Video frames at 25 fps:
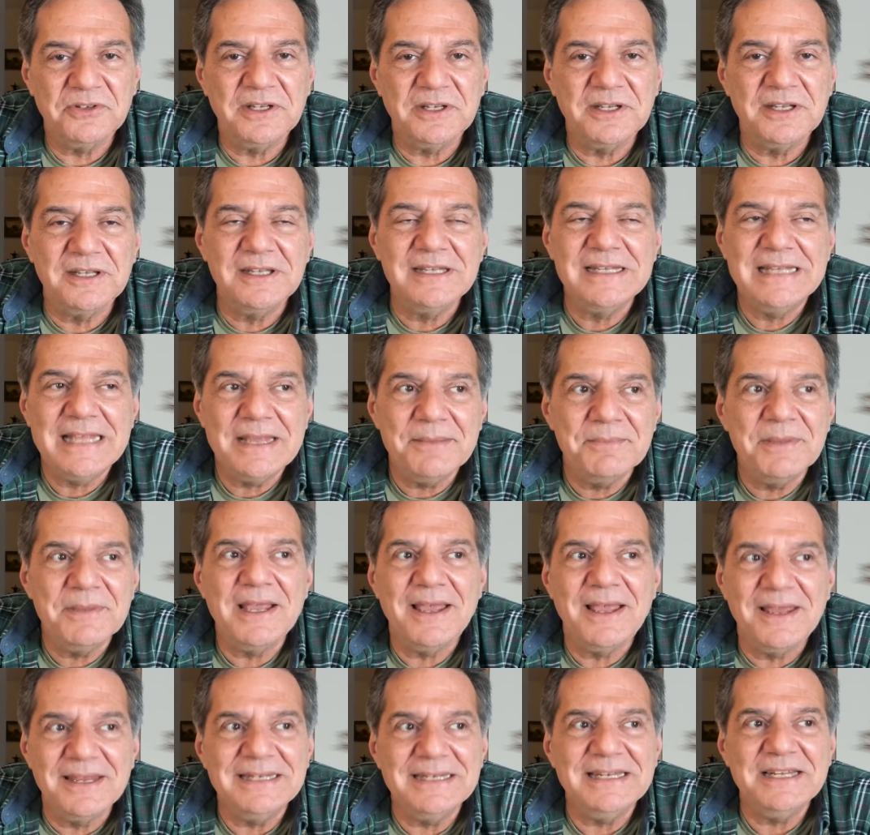Give
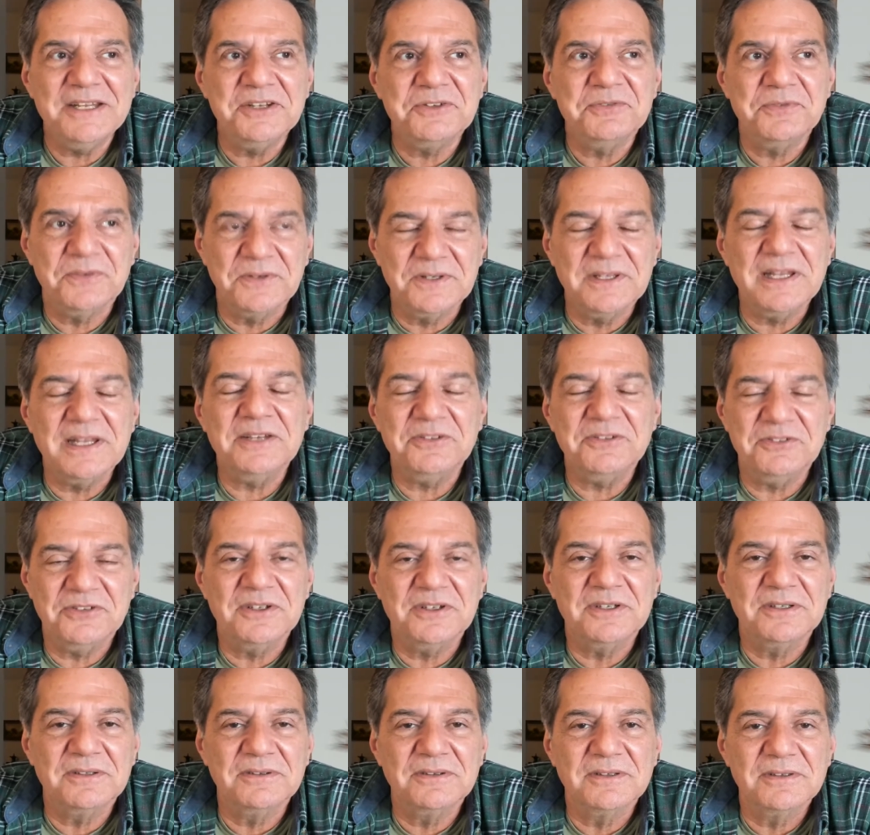me ideas for things
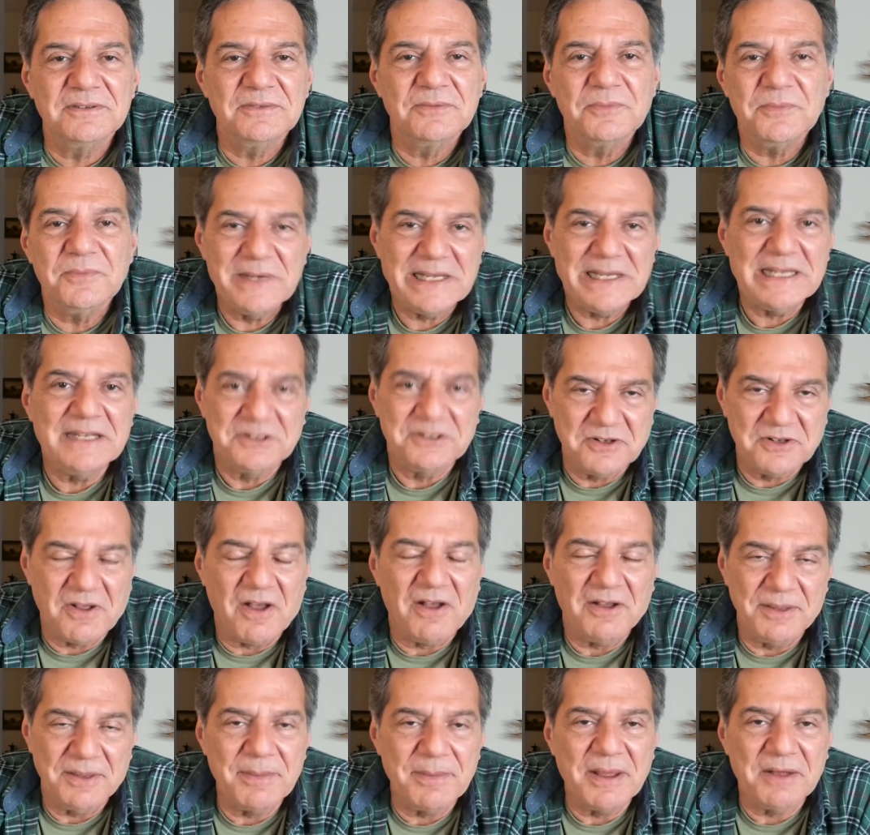that we can
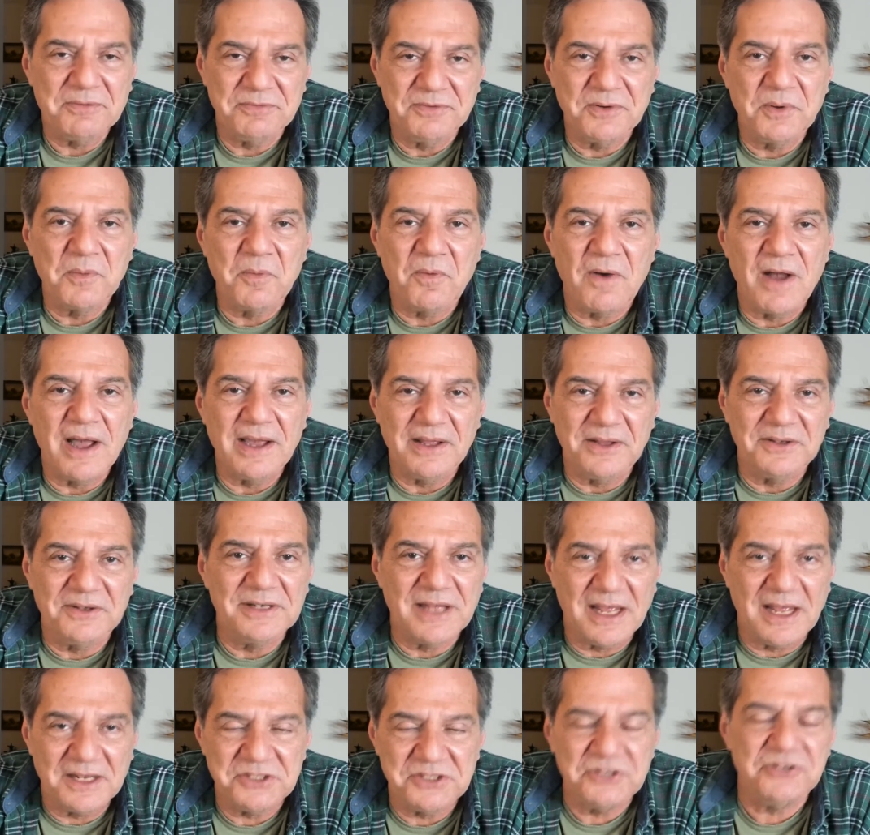talk about for a while,
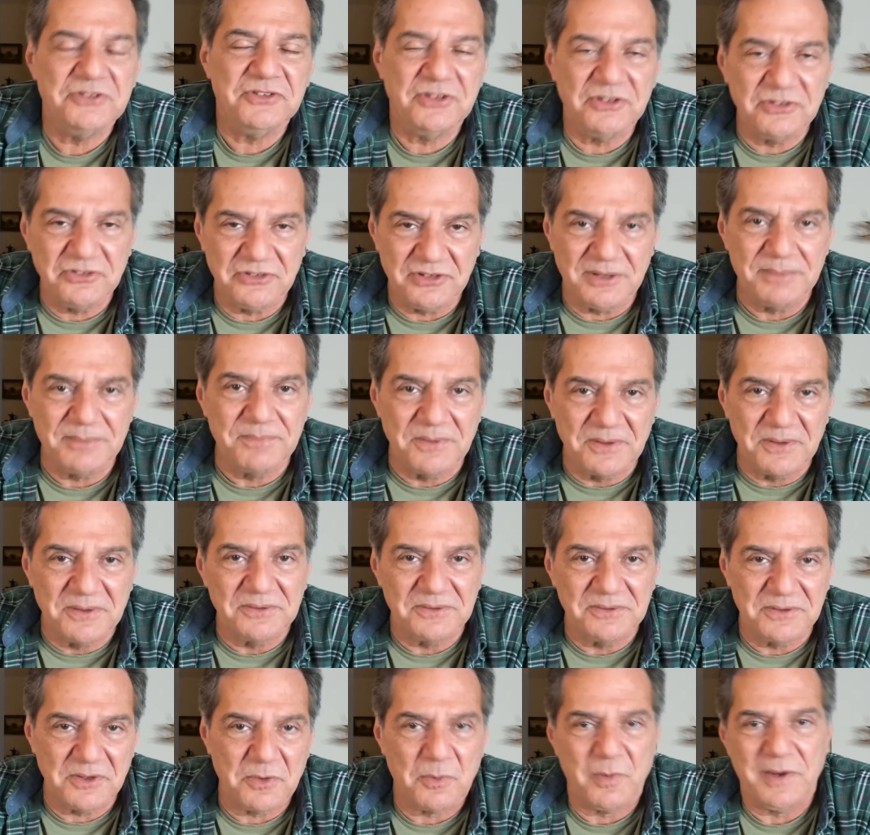not just a
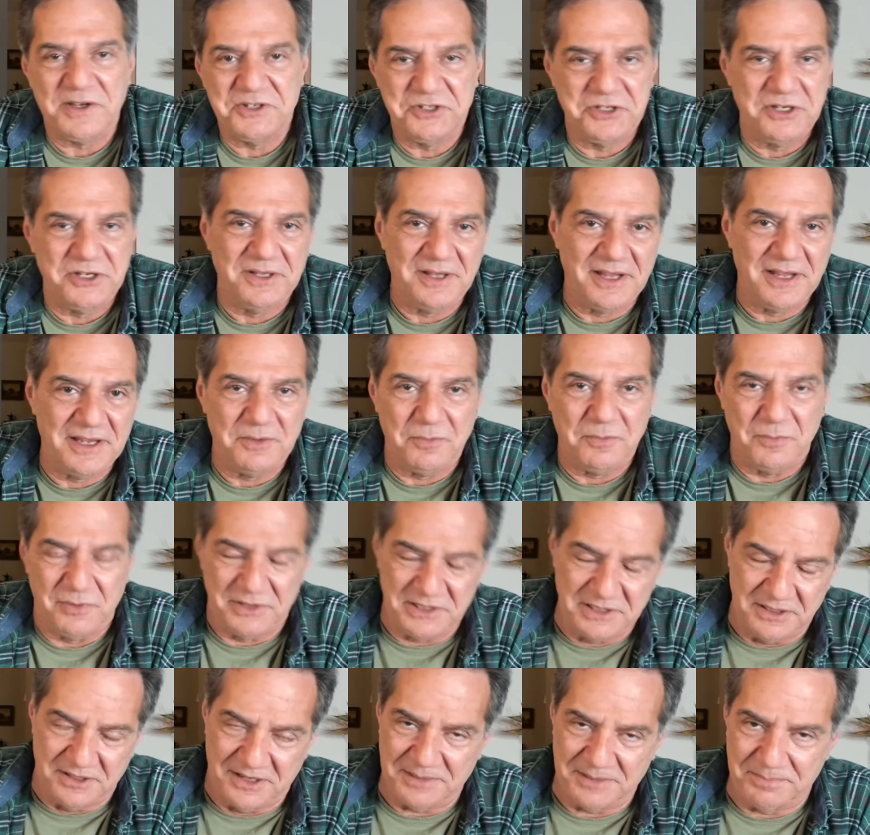simple question like, what
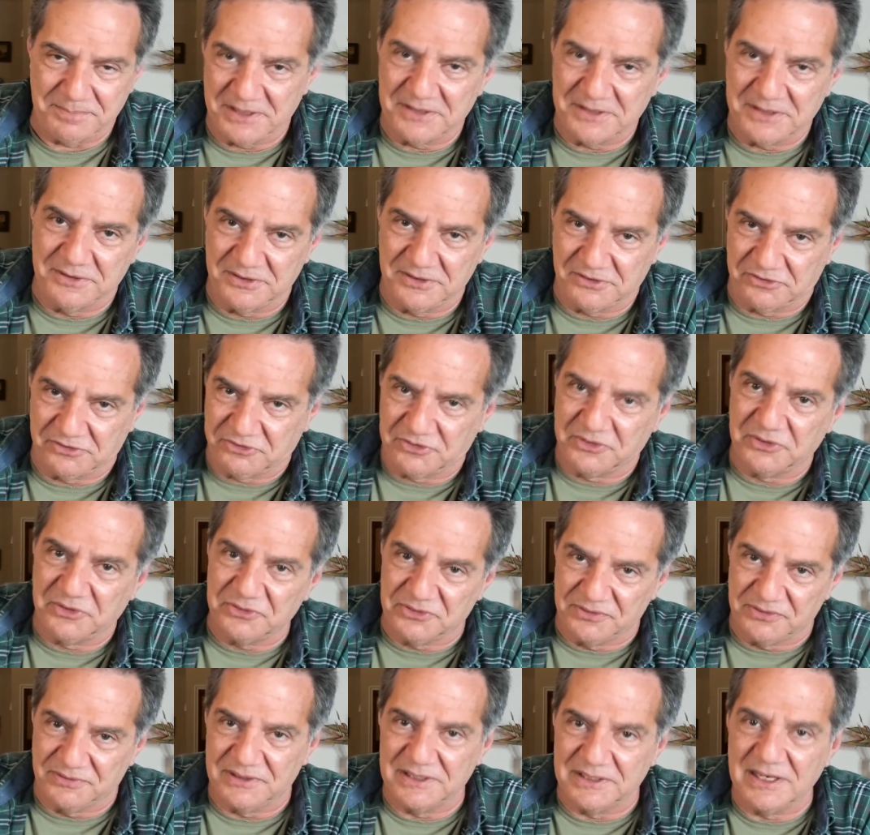do you like better,
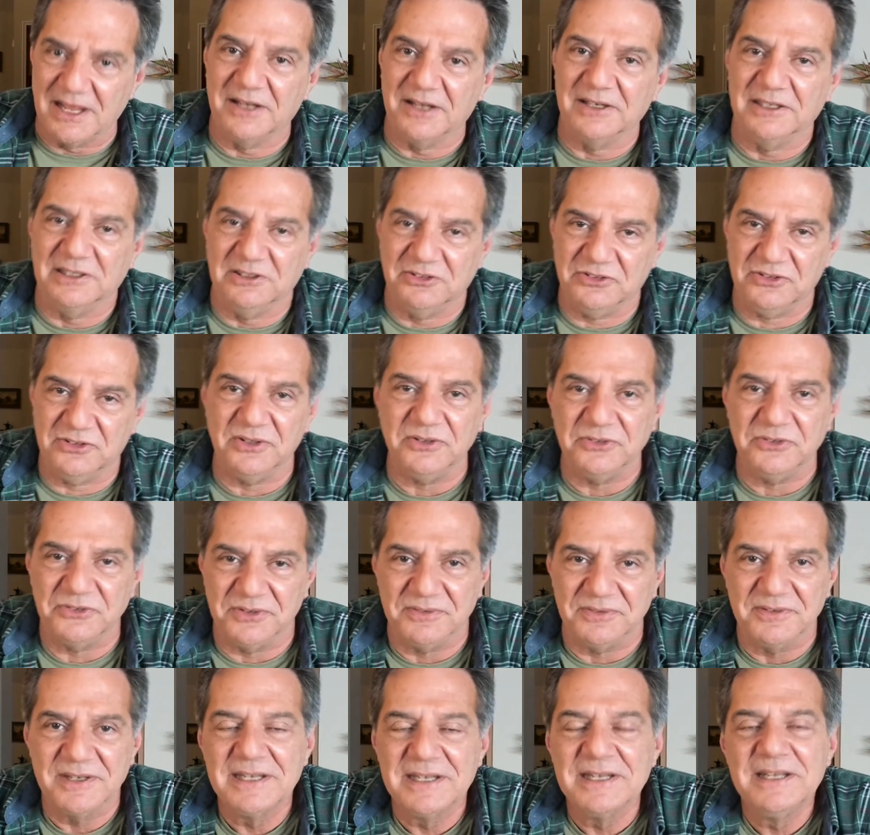exclusive or
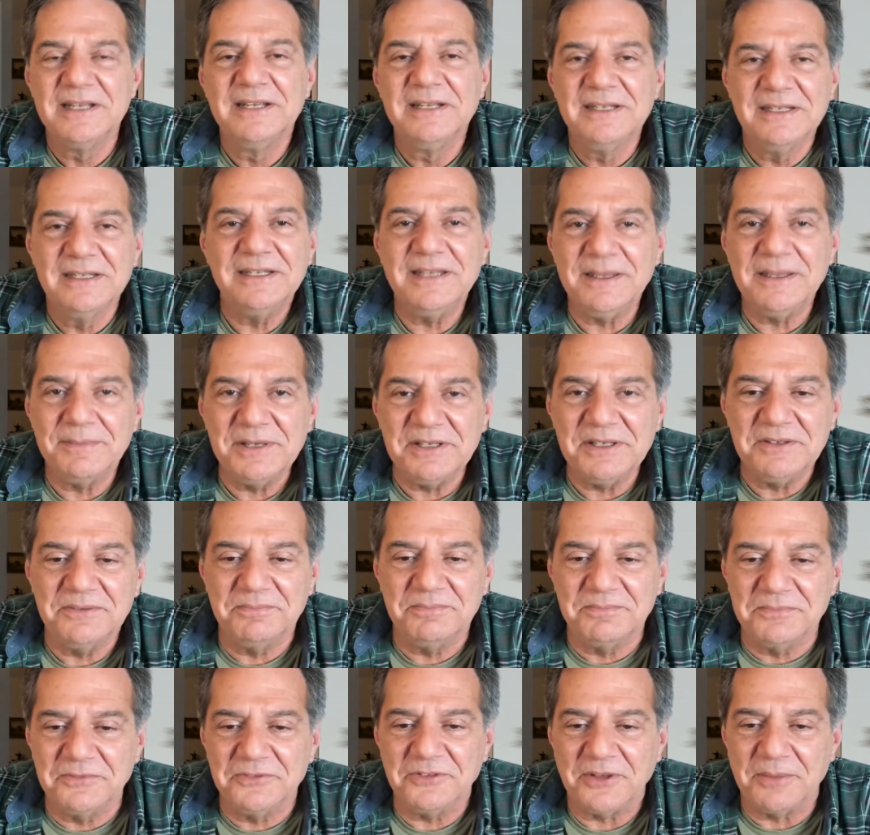non-exclusive? Give me
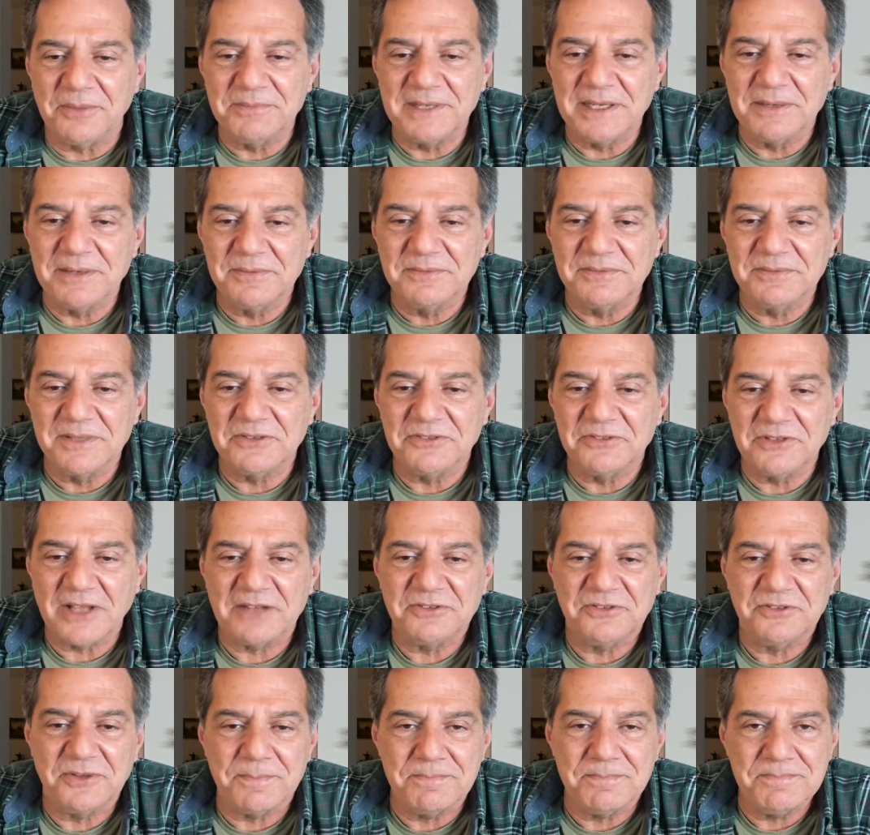something that's
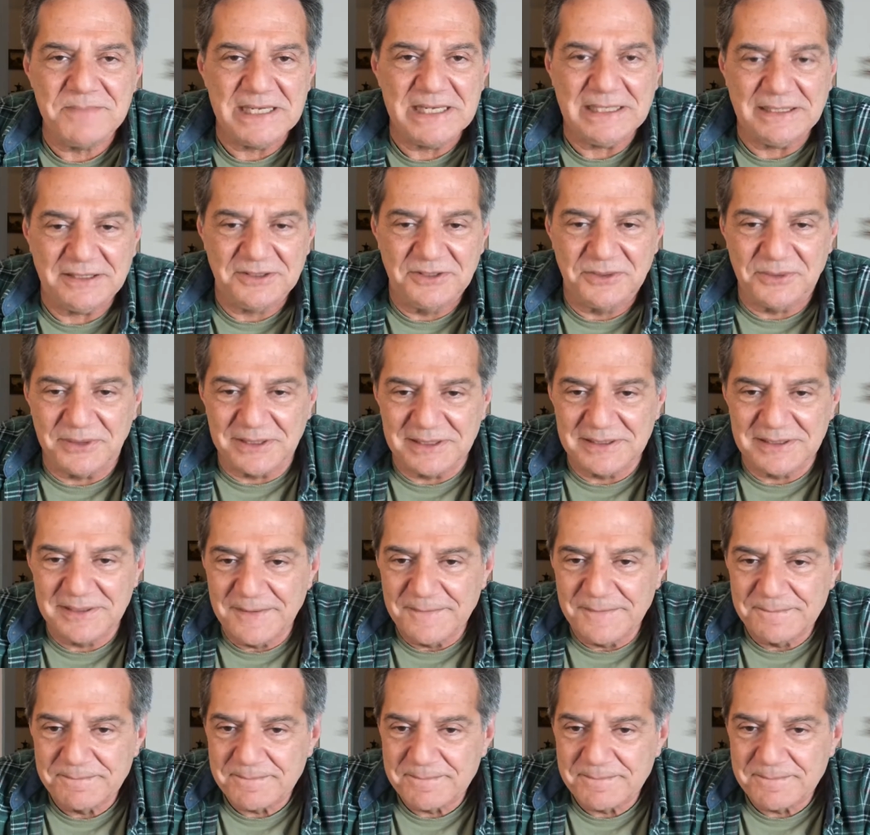got some meat to it.